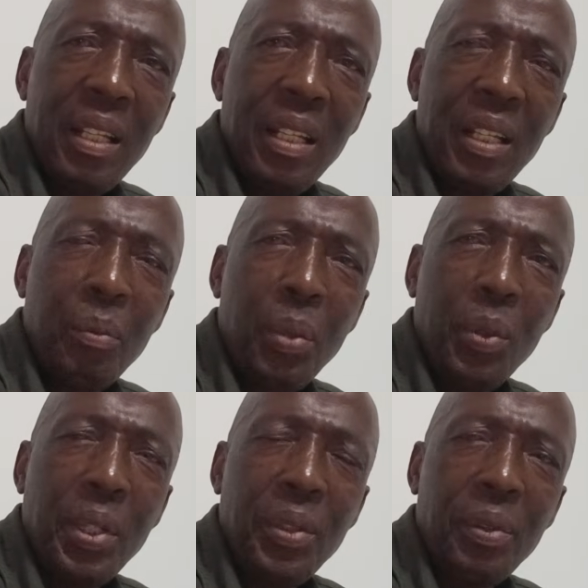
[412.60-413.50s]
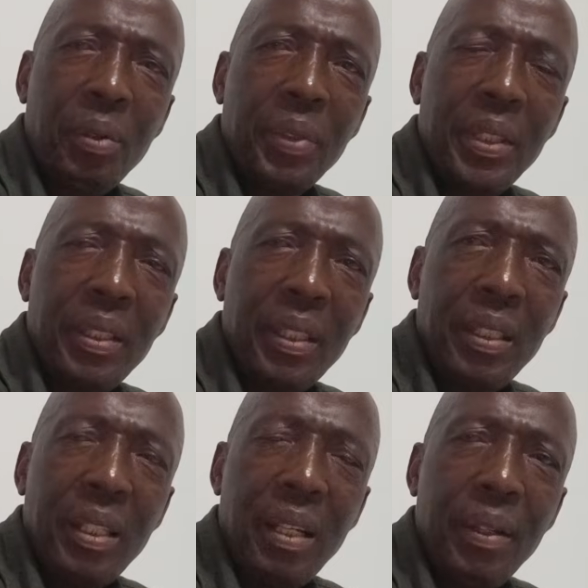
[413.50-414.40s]
in processes of this
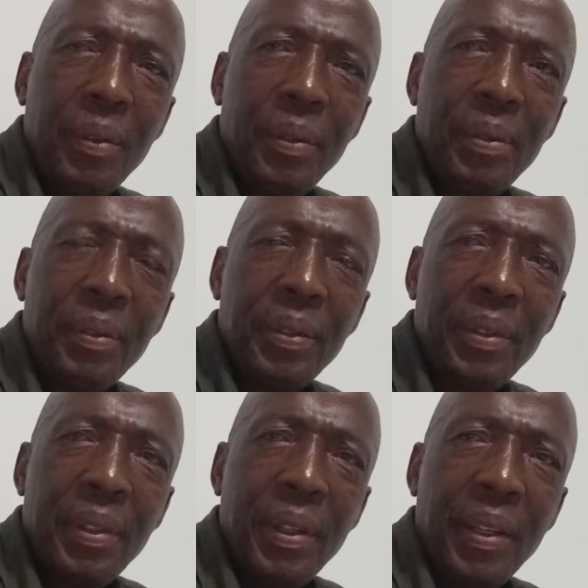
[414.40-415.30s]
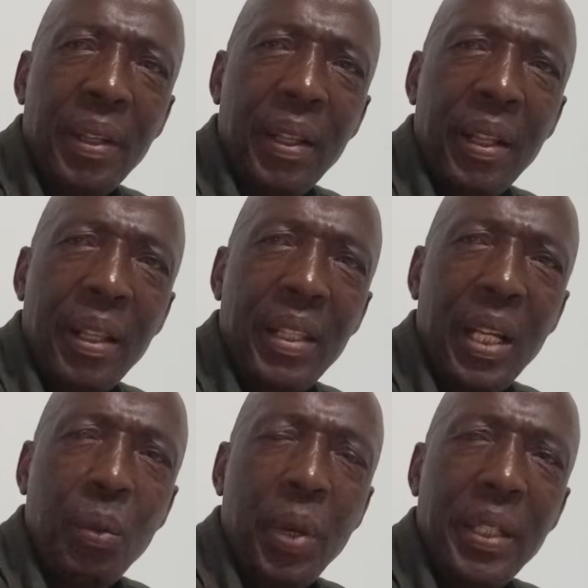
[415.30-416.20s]
nature, the
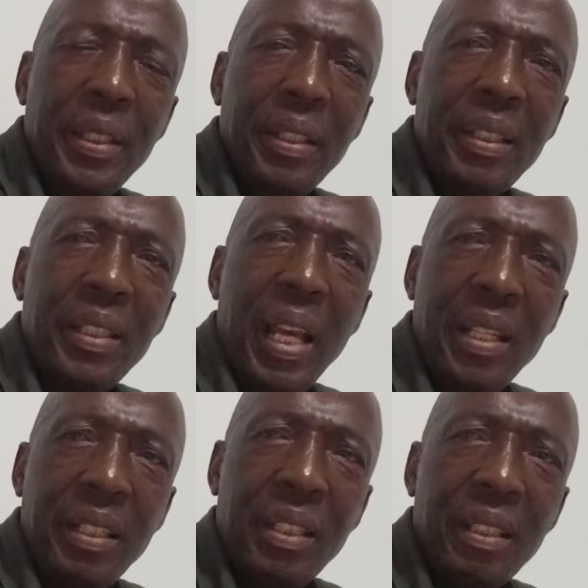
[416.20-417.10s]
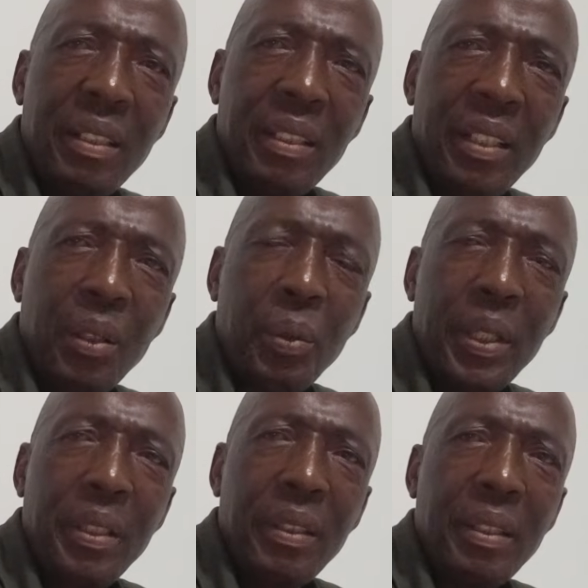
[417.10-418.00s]
requesting state,
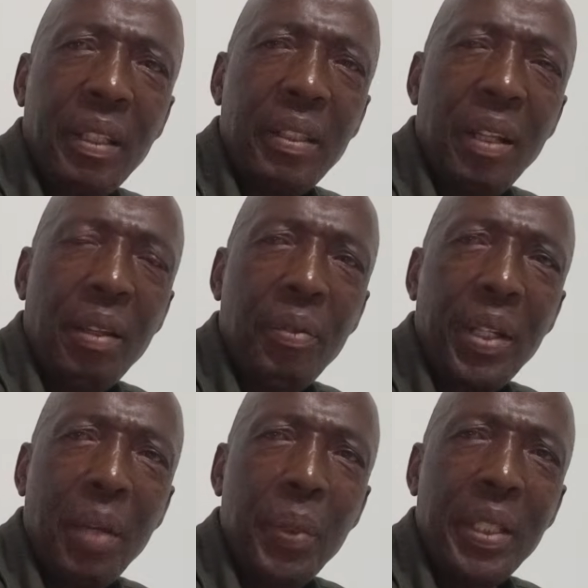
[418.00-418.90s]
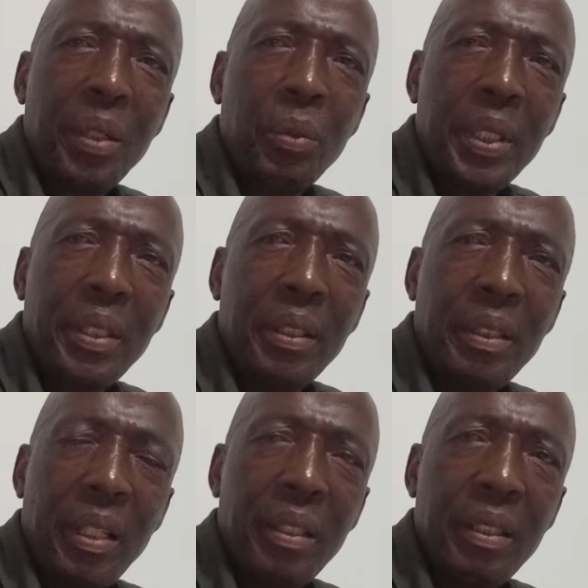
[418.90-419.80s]
South Africa being the requesting
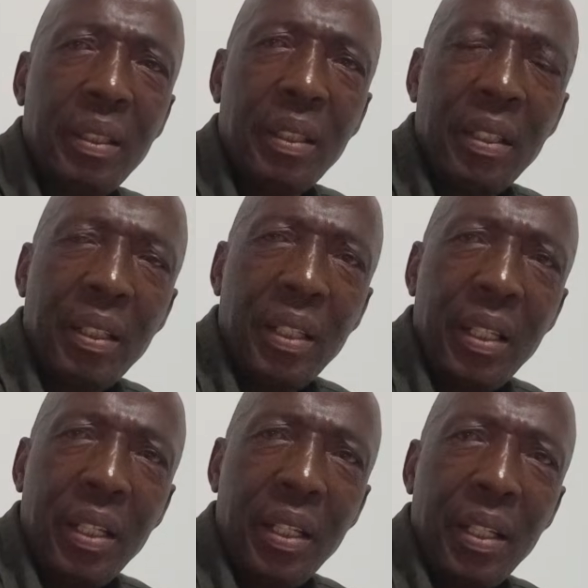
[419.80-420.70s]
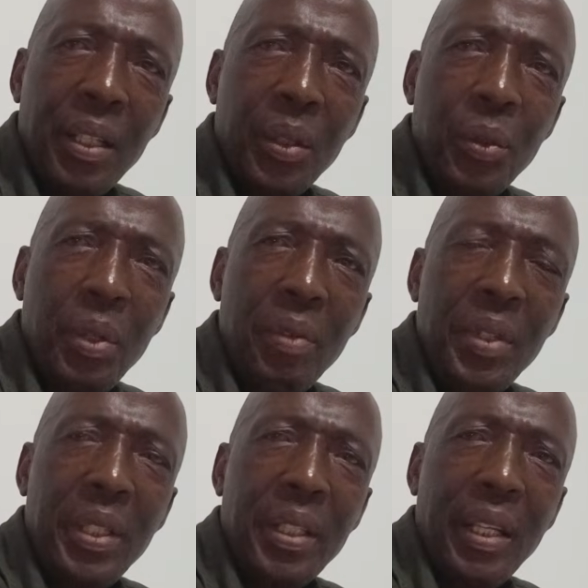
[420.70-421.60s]
state, should have
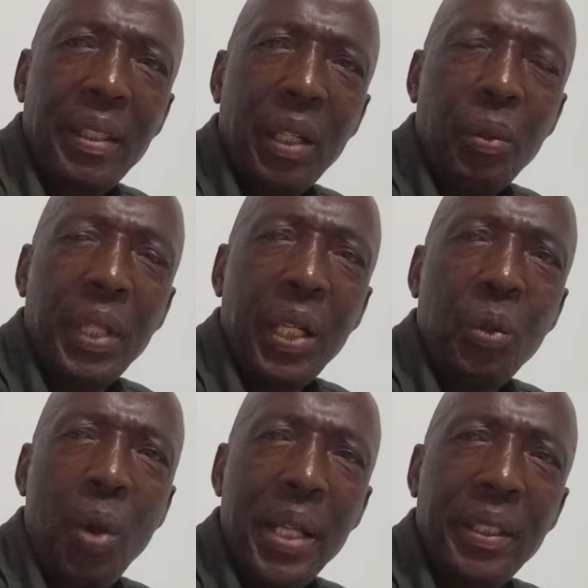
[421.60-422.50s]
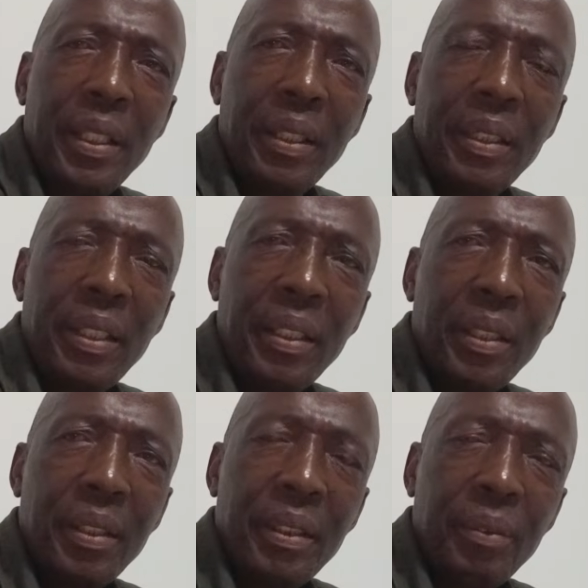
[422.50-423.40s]
indicated to the requested state
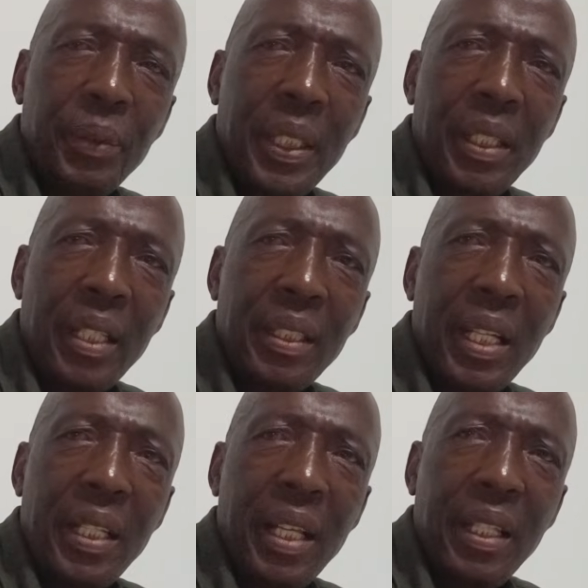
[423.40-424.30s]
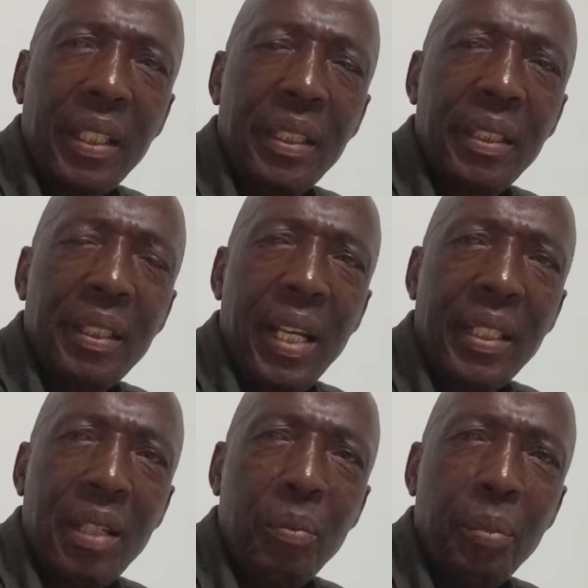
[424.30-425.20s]
in Tanzania that there are
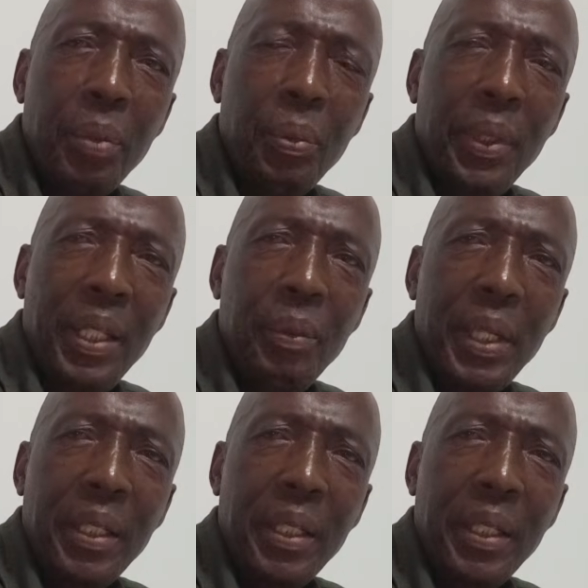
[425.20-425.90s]
some people that we are